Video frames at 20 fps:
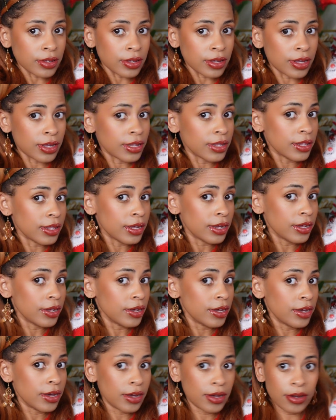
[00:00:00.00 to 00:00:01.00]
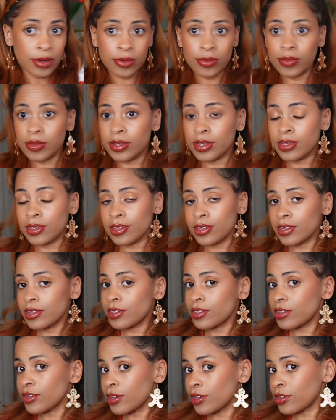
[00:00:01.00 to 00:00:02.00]
And there you go. This
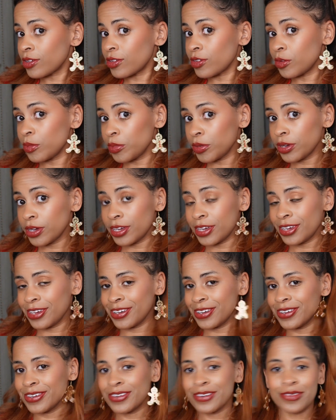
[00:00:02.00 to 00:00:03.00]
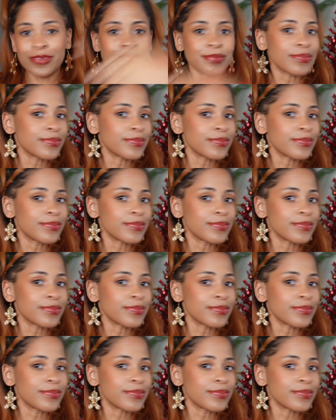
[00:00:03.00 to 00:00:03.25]
is super cute.